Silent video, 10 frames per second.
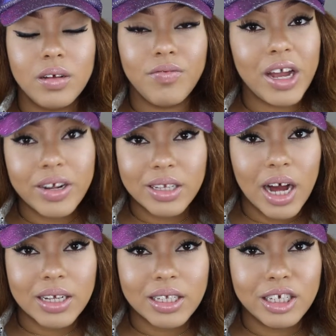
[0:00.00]
very
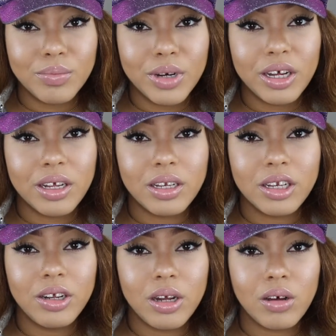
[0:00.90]
toxic. But
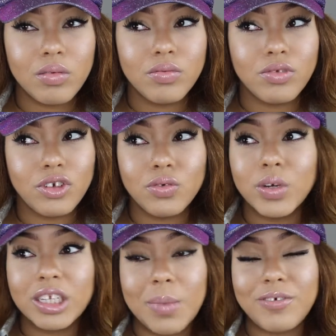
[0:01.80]
you're
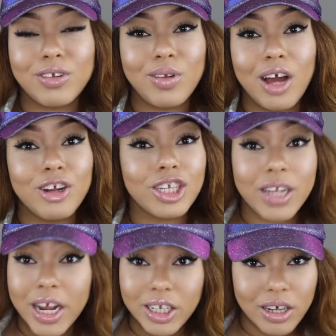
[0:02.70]
with somebody for so long, you're
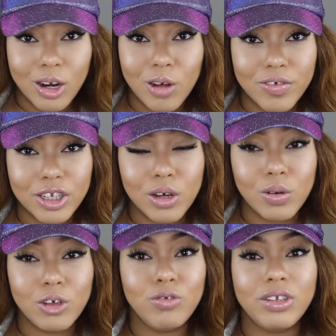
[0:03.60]
scared to start over, so
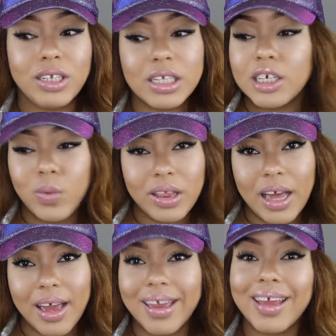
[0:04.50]
you stick with
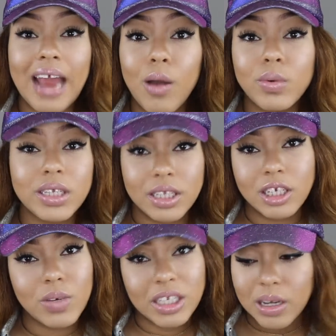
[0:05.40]
that. And that was the
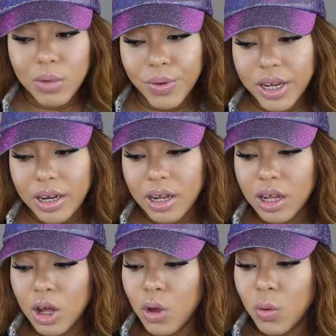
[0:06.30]
situation that we were in.
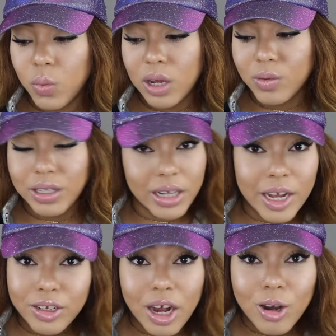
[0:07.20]
We were
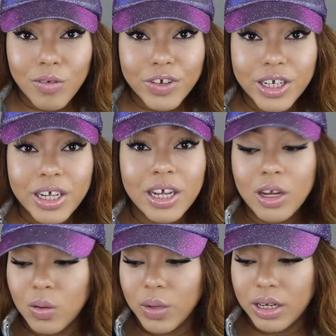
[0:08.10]
scared to start over.
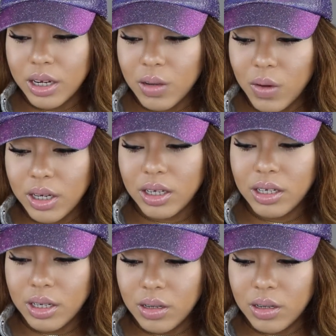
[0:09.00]
We didn't want to